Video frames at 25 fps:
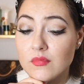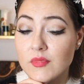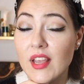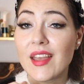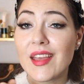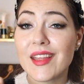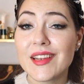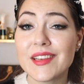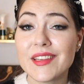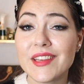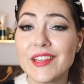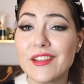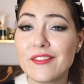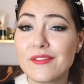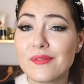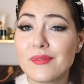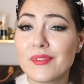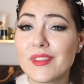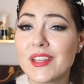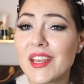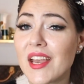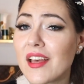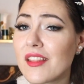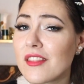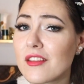and even
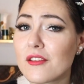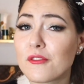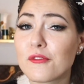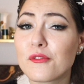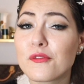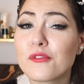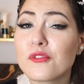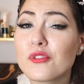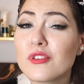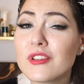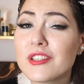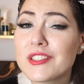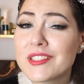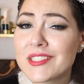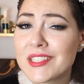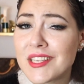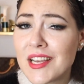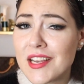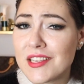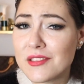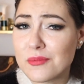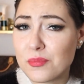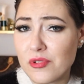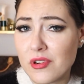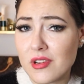the other
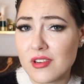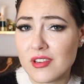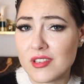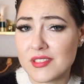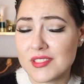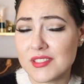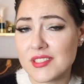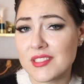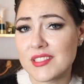full-size products